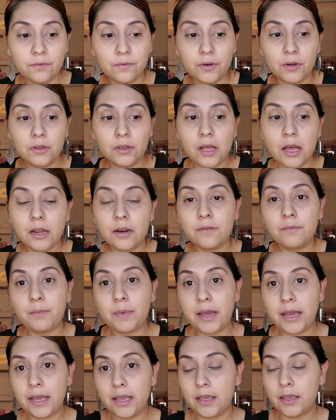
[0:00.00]
For a lot of
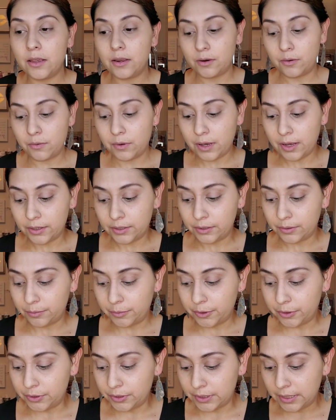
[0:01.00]
my,
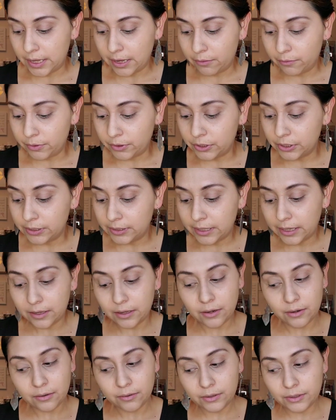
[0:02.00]
customers that were just
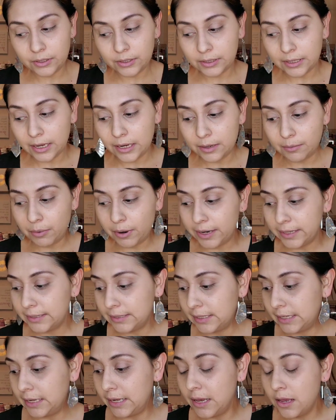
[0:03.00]
like, it's just kind of
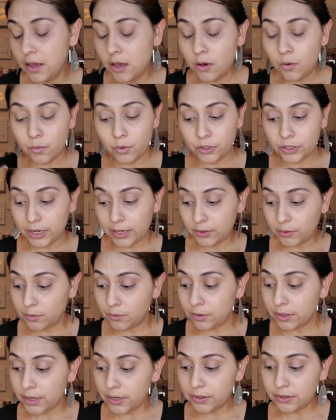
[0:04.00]
pricey, which I
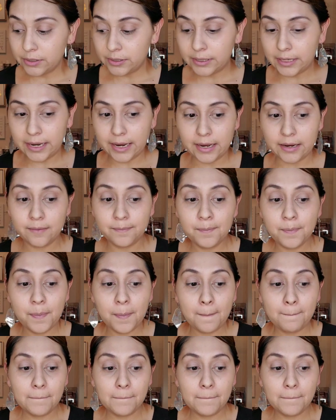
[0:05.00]
totally understand.